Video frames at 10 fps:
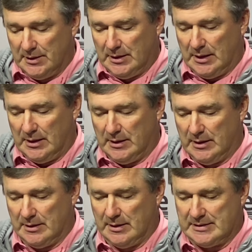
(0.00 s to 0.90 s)

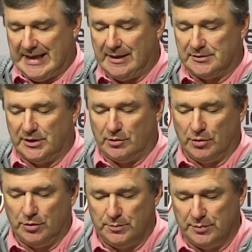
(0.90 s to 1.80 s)
a talented
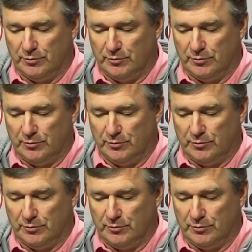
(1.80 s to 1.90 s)
group,